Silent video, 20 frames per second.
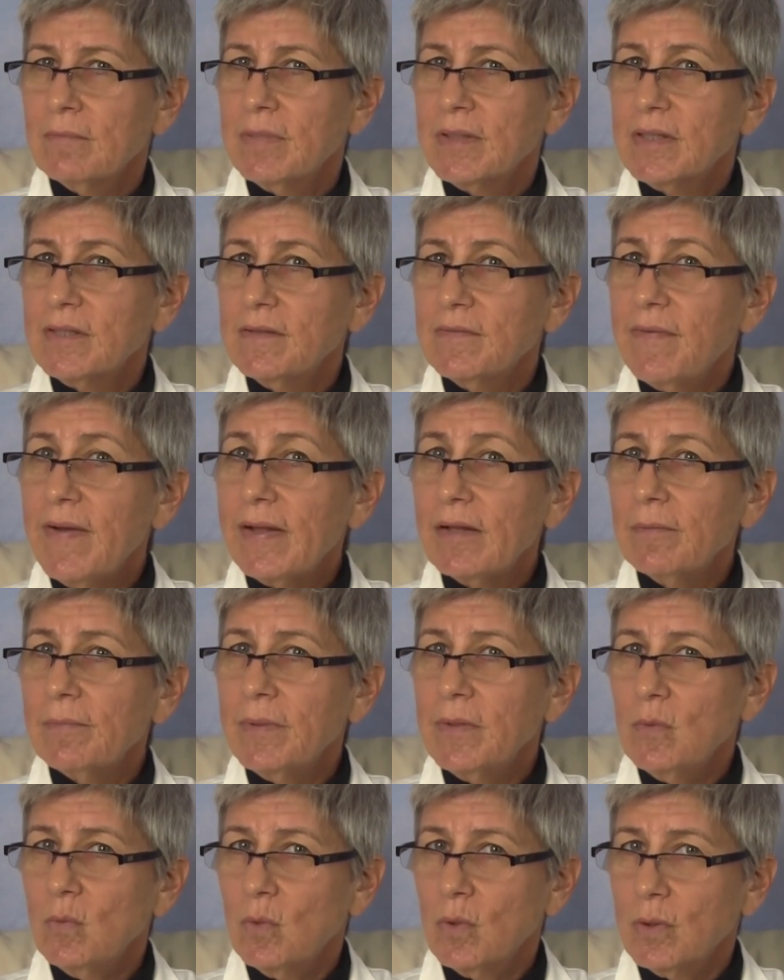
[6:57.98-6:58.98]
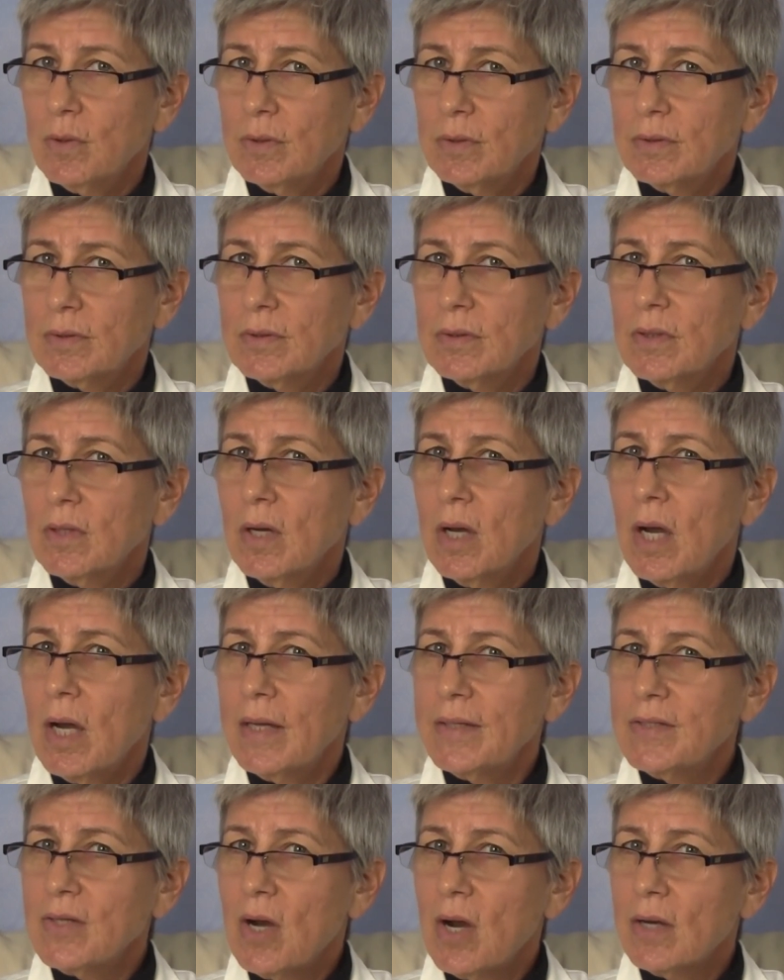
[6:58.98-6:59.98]
But the developing world,
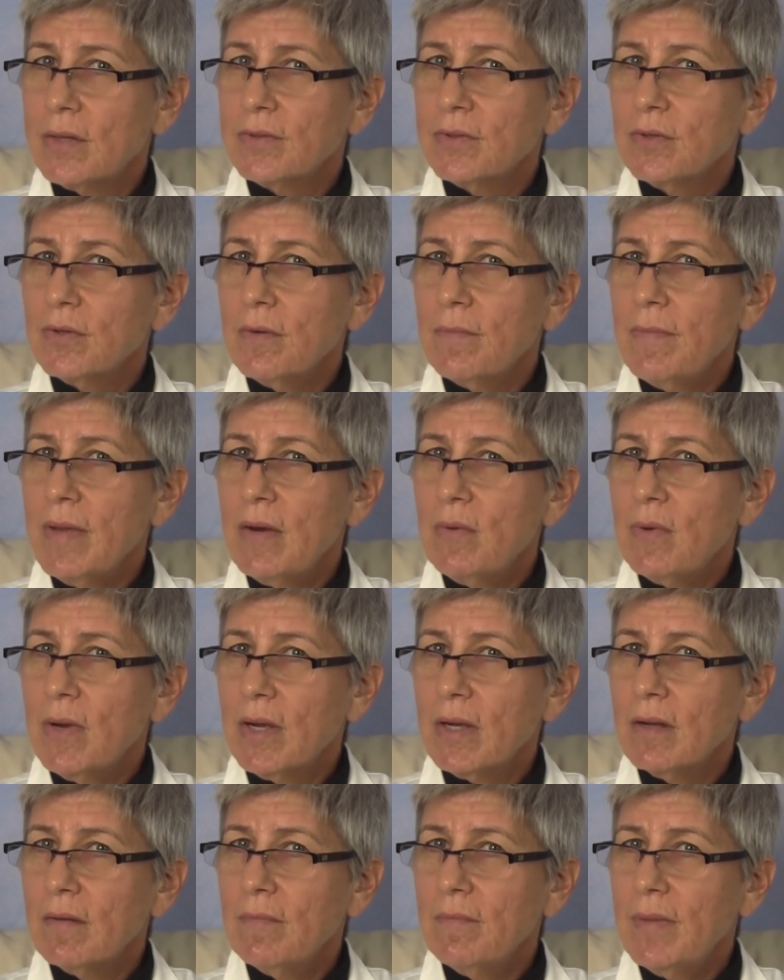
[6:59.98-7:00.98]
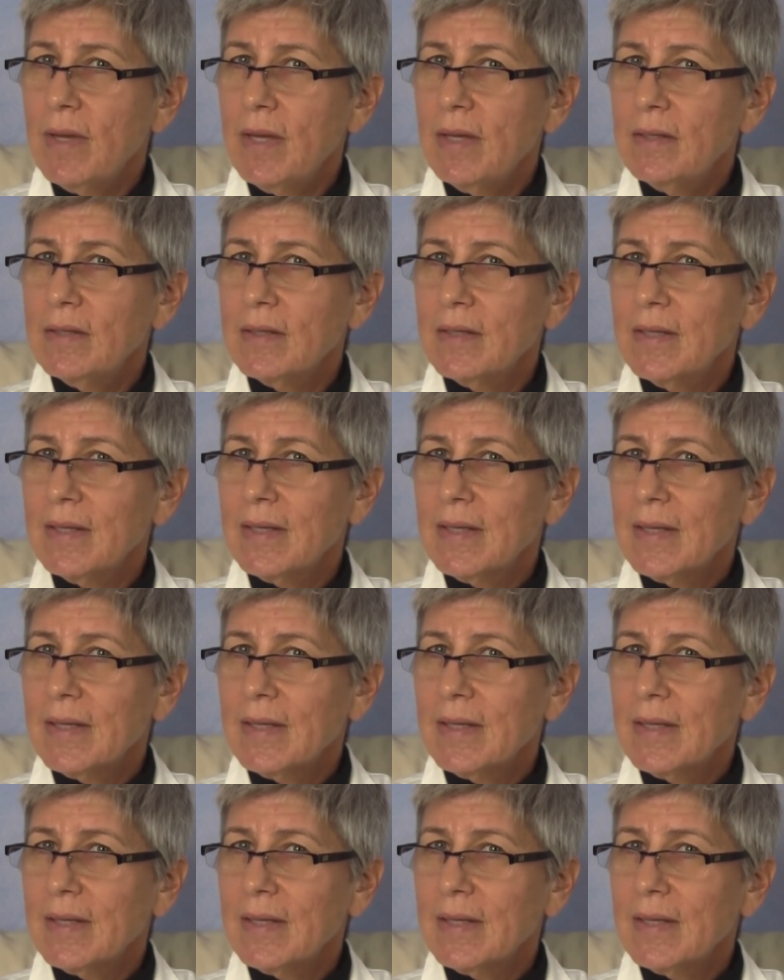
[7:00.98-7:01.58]
a doctor may recommend